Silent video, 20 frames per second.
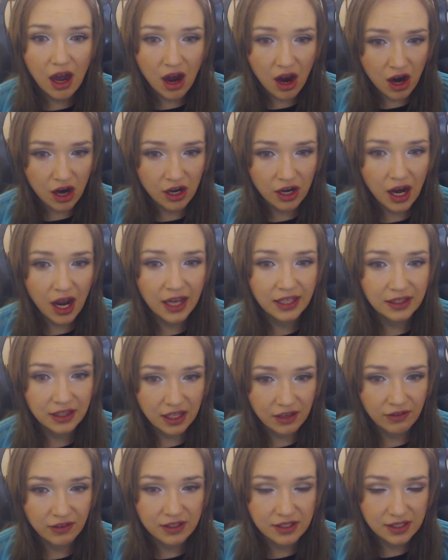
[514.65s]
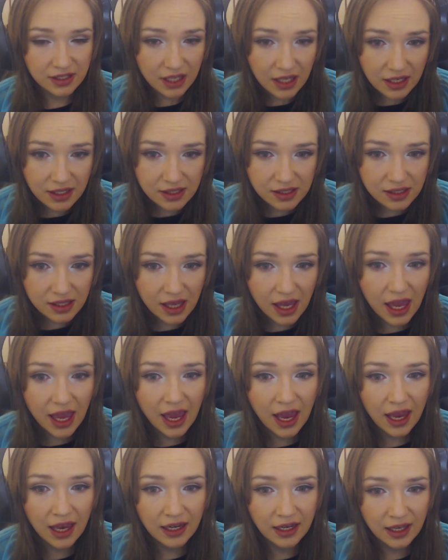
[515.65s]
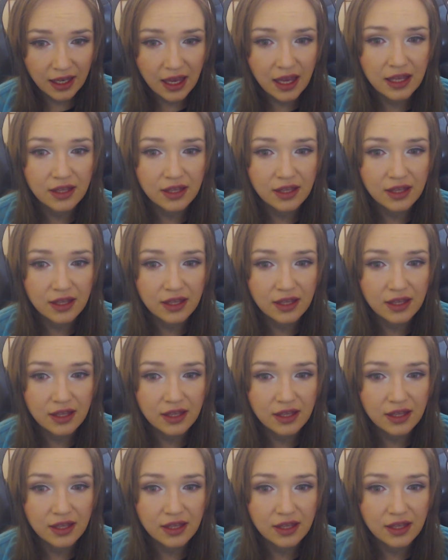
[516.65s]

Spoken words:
are at level 6, and